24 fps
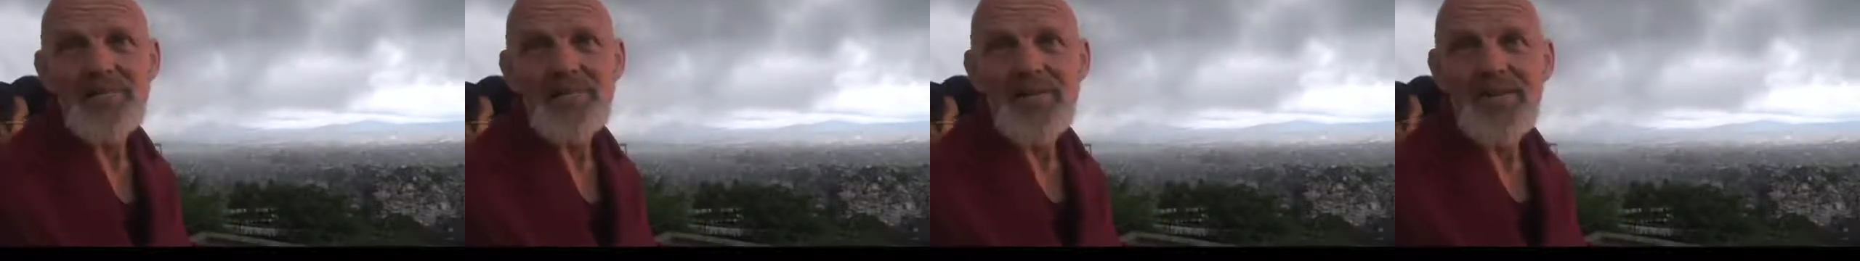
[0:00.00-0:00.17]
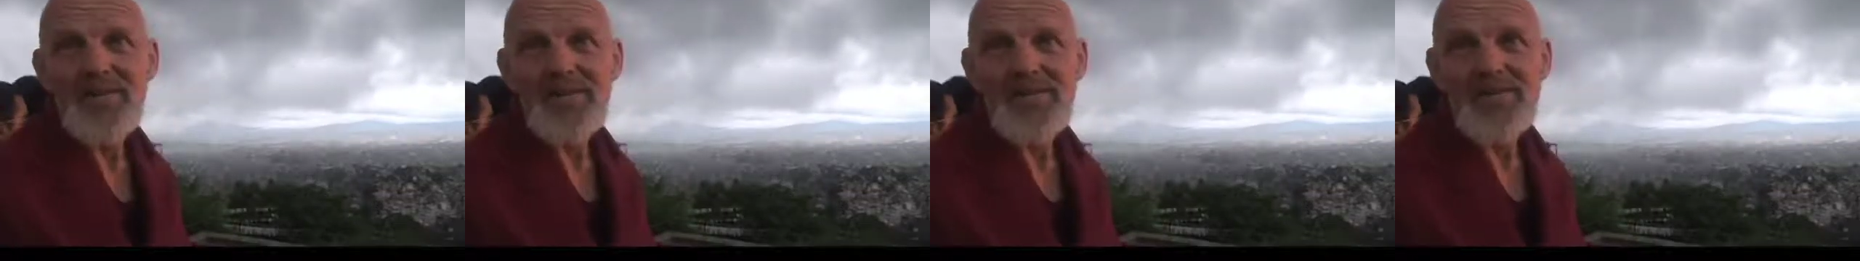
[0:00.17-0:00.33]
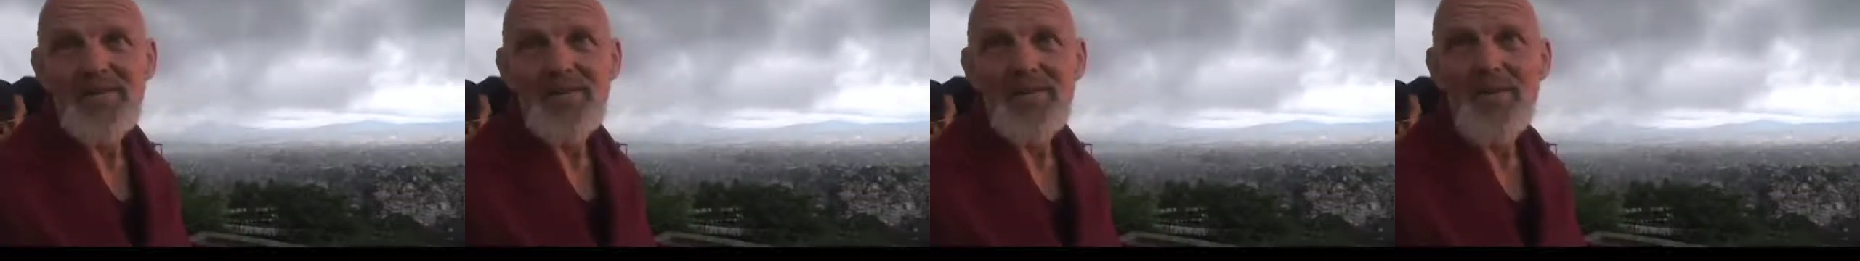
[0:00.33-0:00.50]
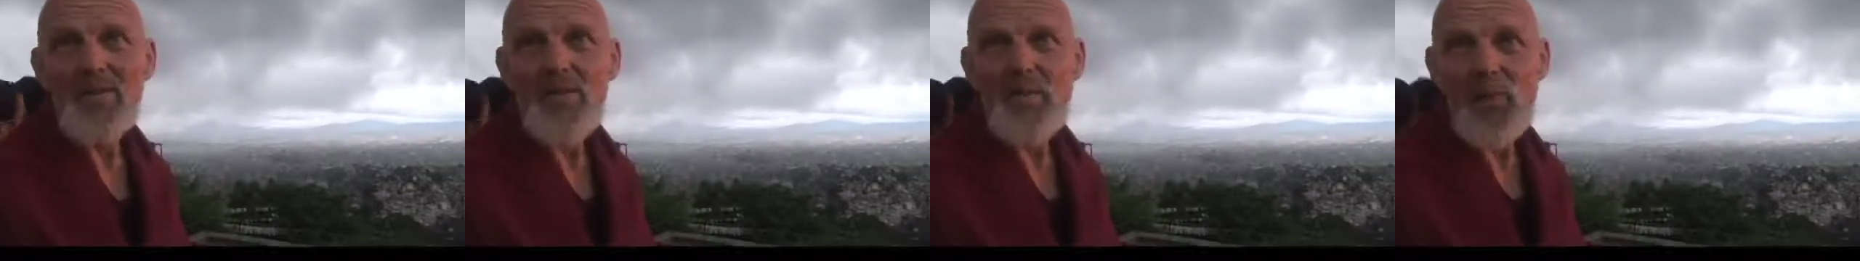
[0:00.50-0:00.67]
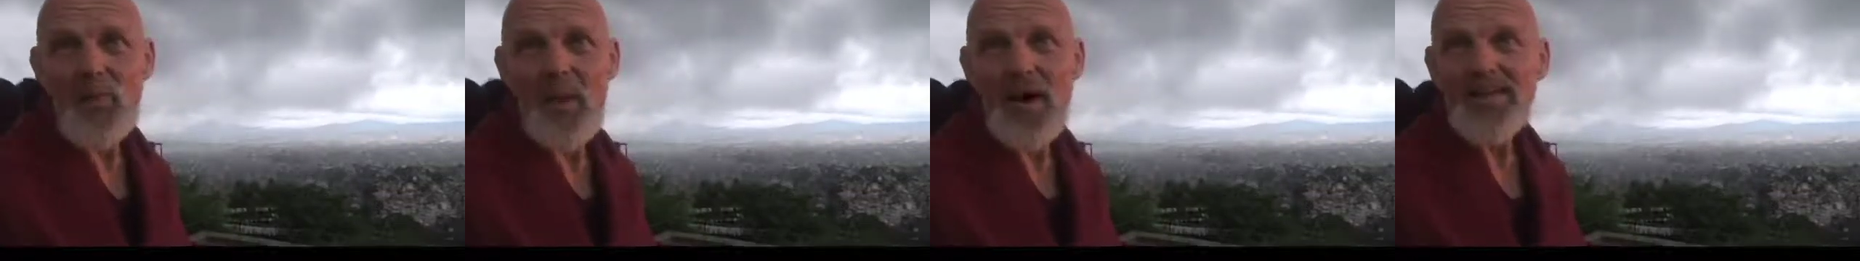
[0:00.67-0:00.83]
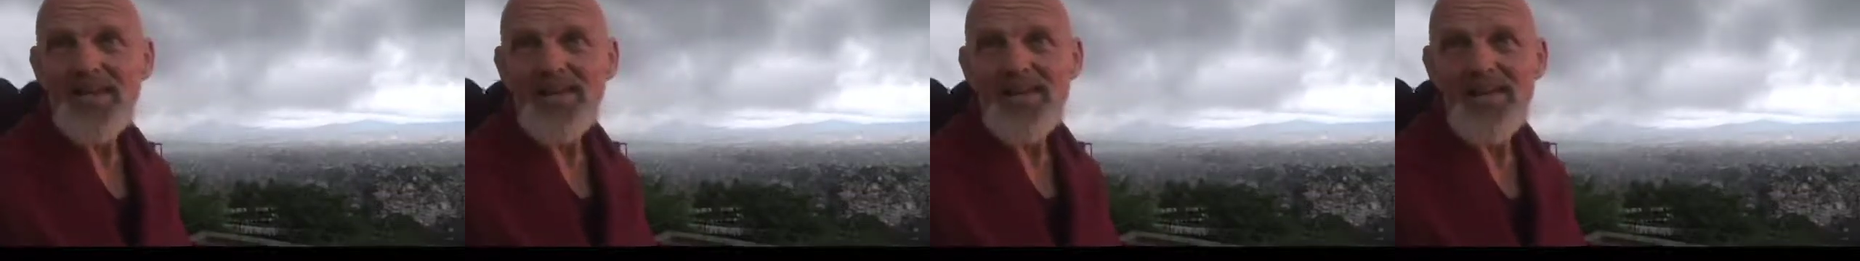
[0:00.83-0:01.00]
been
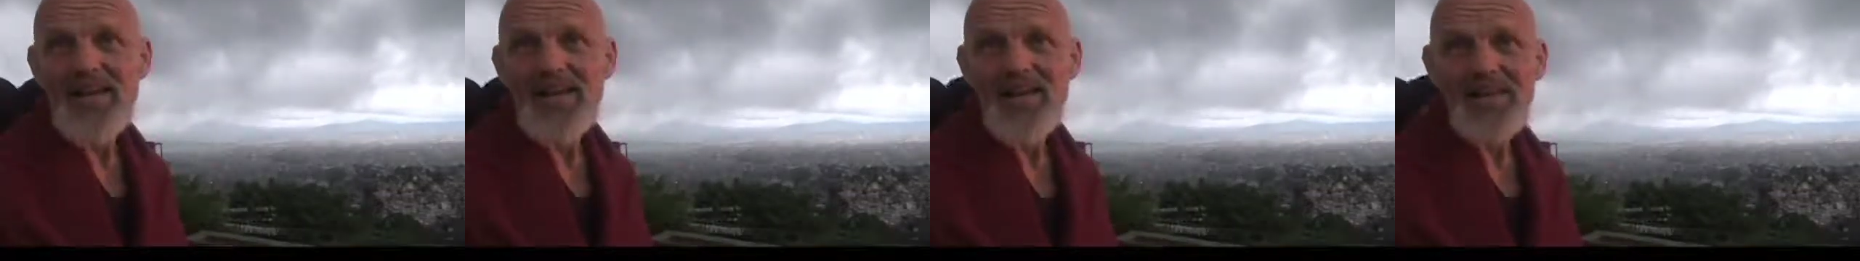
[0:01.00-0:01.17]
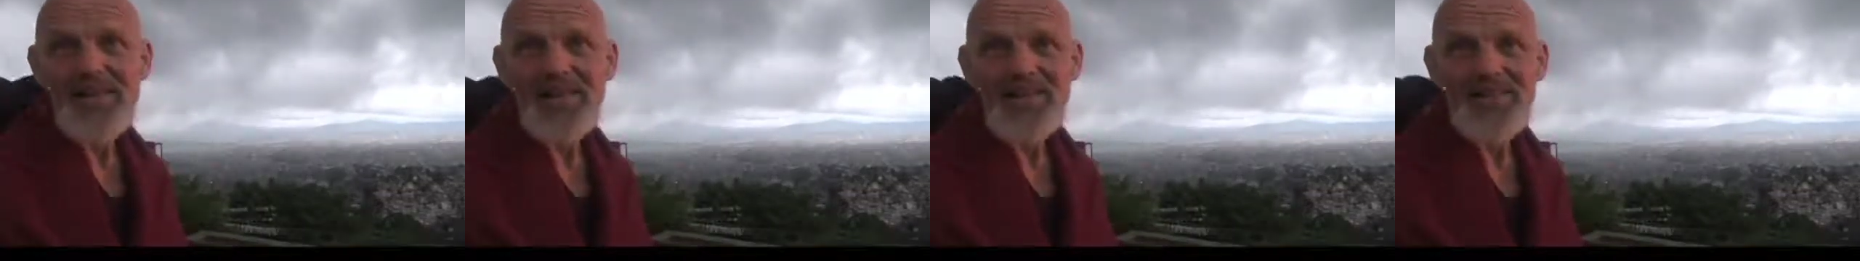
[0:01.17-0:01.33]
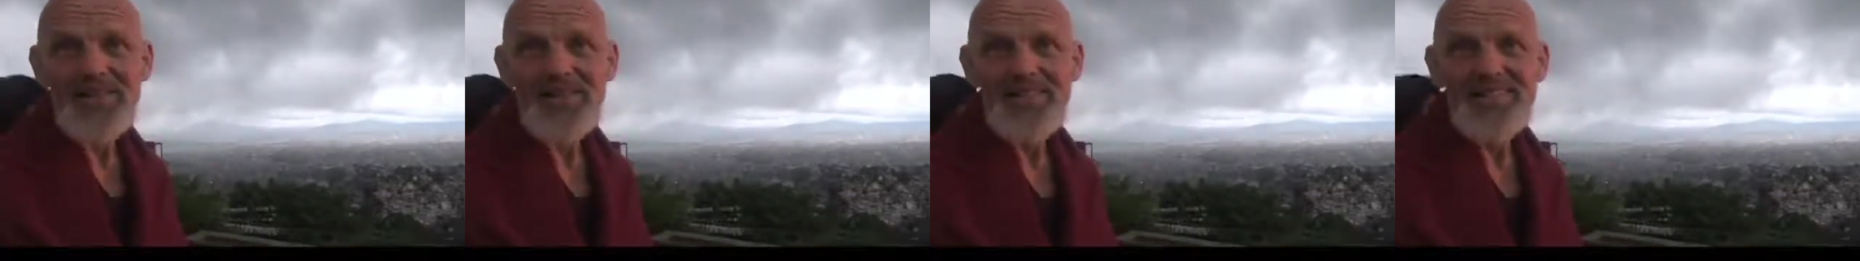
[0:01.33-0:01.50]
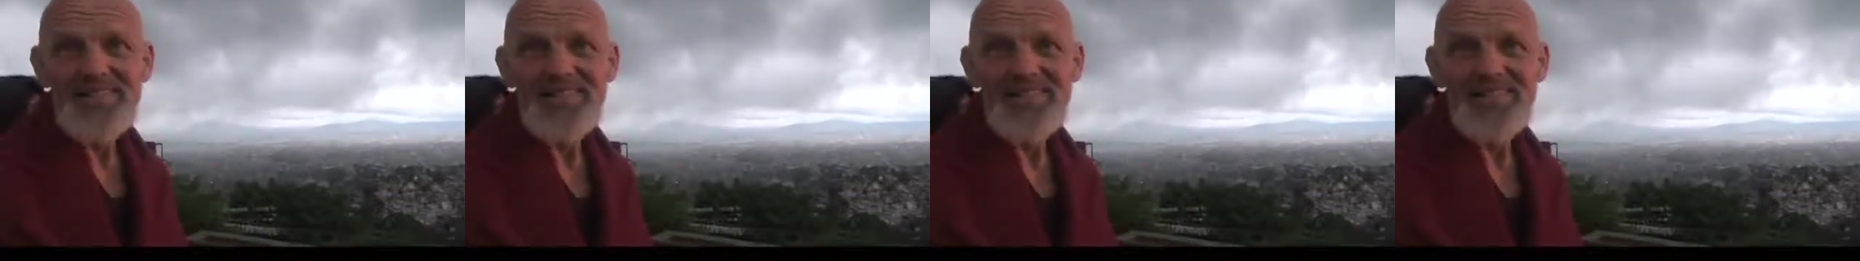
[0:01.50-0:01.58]
one day